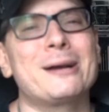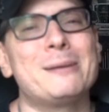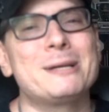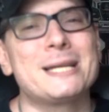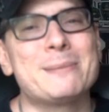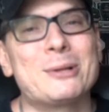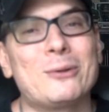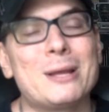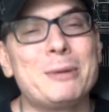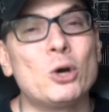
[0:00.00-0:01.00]
Comment down
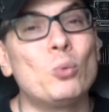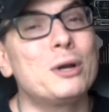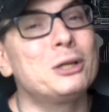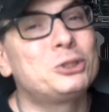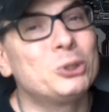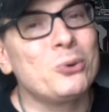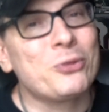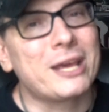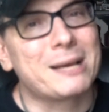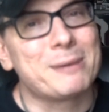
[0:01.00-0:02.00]
below. Let me know what did you
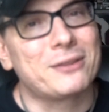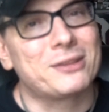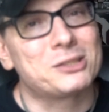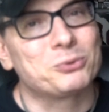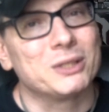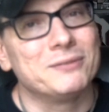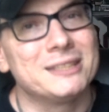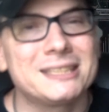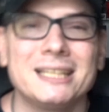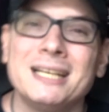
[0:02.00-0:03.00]
think about this
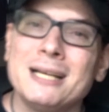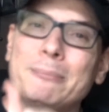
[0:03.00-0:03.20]
revisit.